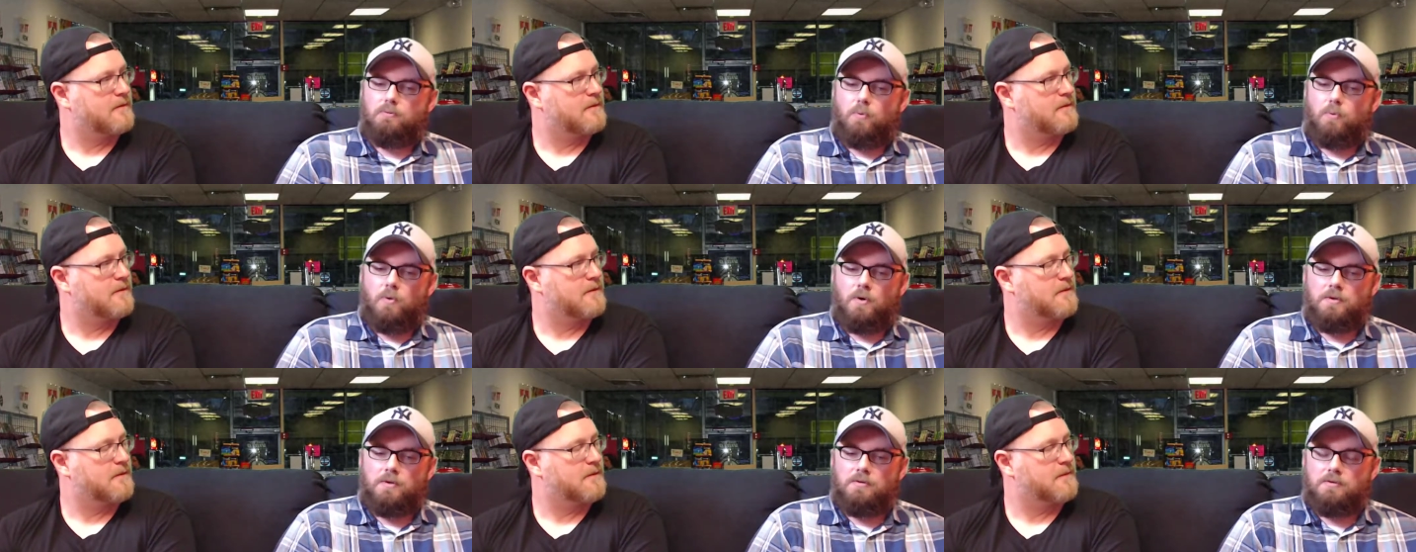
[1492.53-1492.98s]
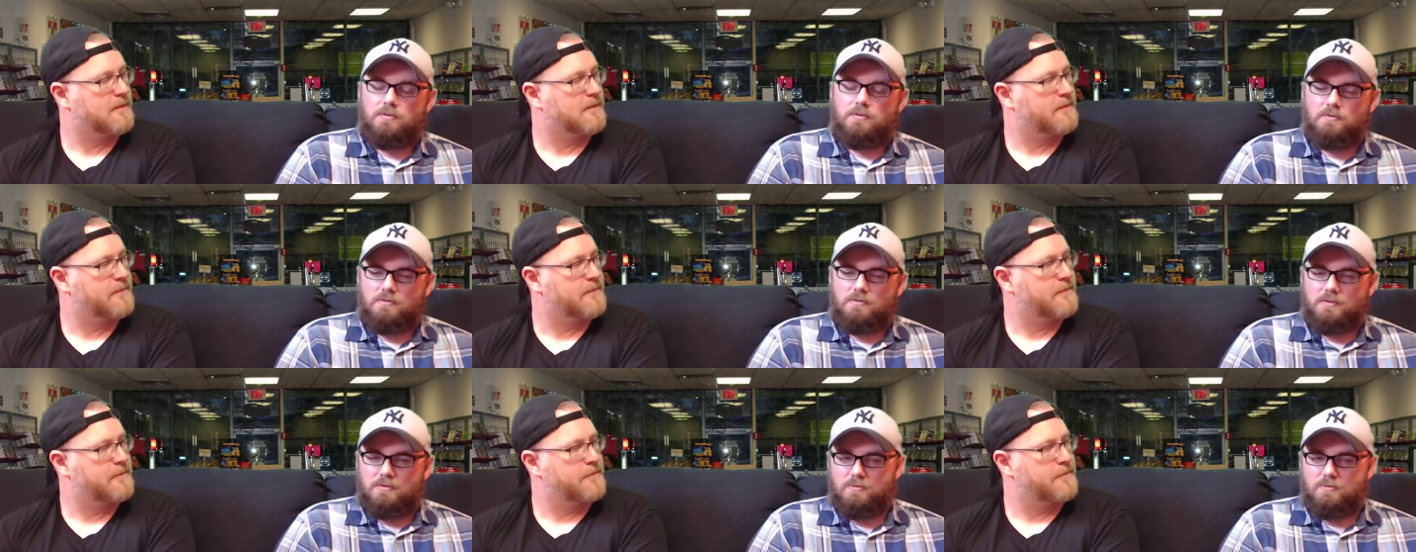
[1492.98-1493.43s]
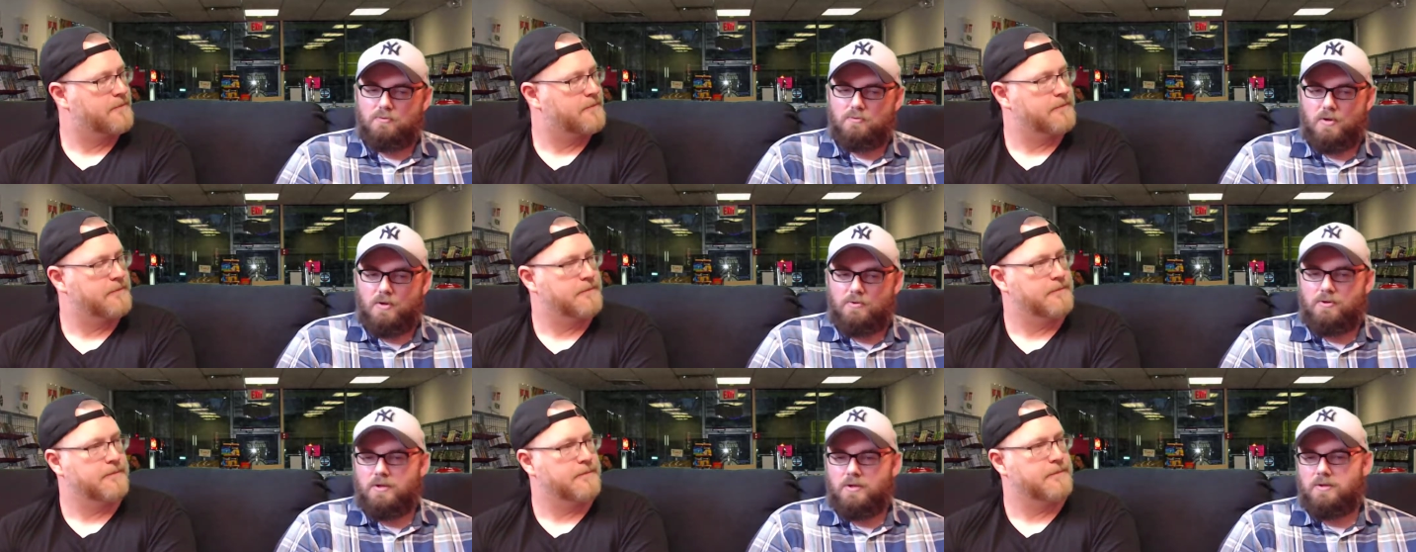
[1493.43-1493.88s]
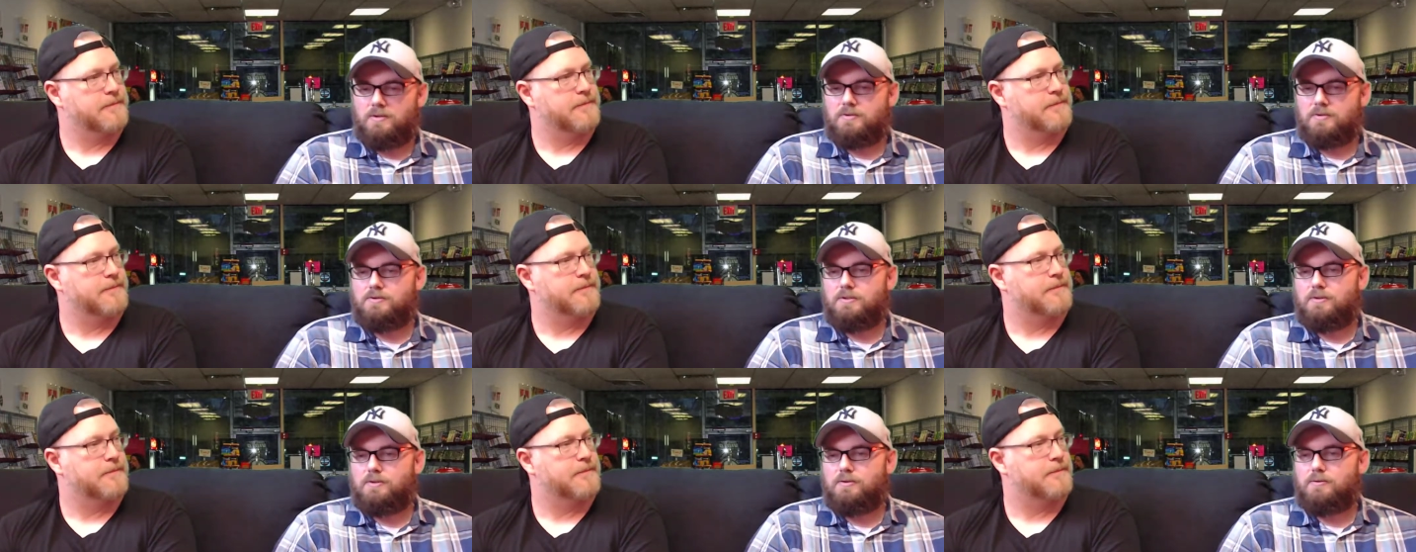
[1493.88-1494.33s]
Speaker 1: one great thing
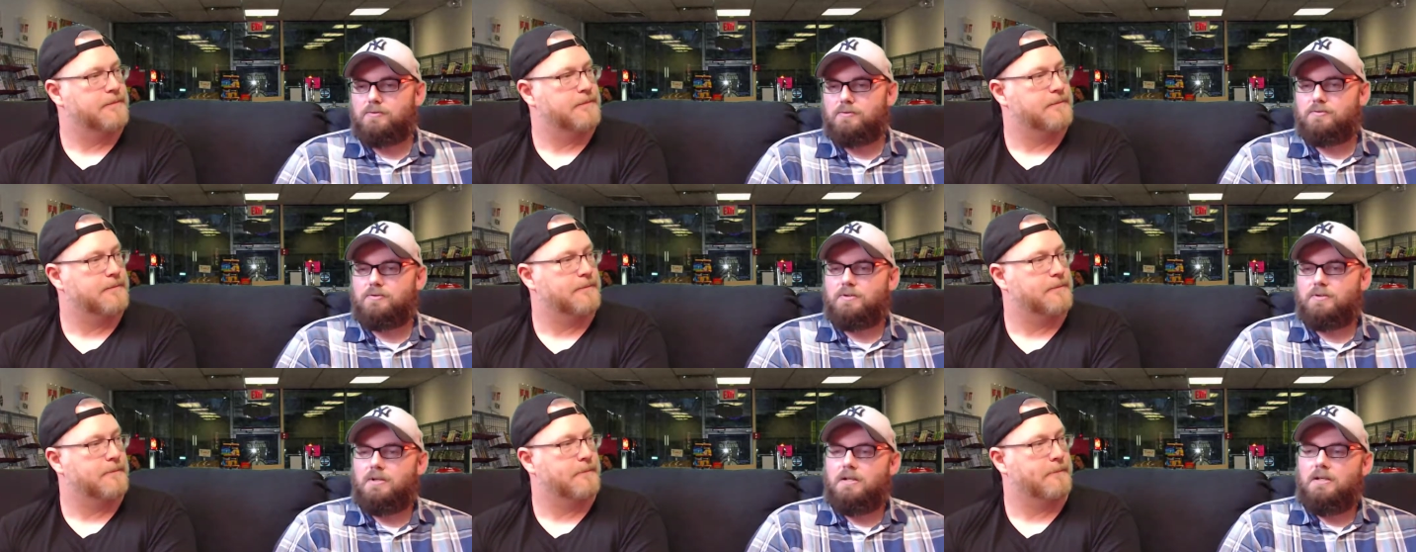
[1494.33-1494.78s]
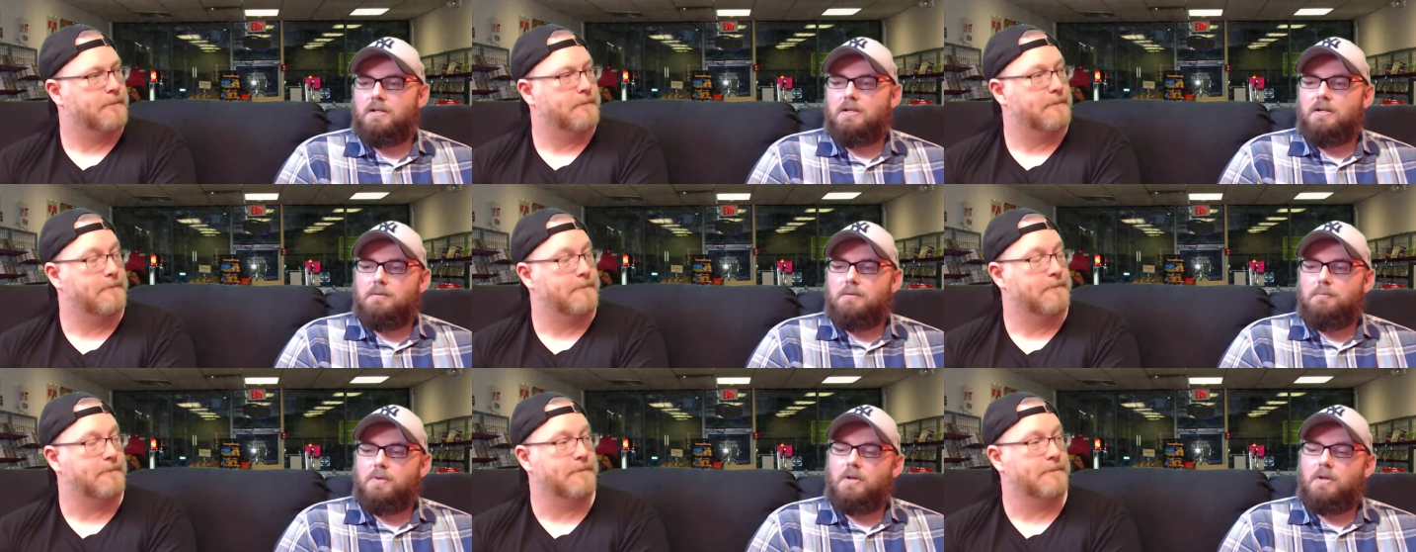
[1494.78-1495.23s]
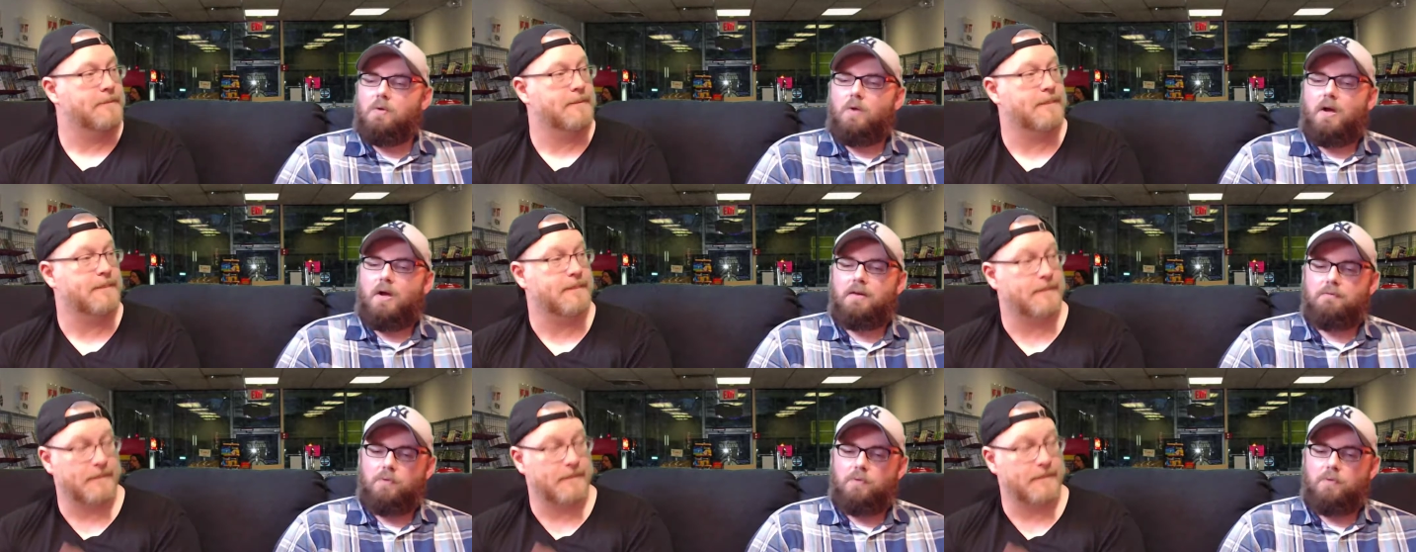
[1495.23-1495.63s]
is that there's been a lot of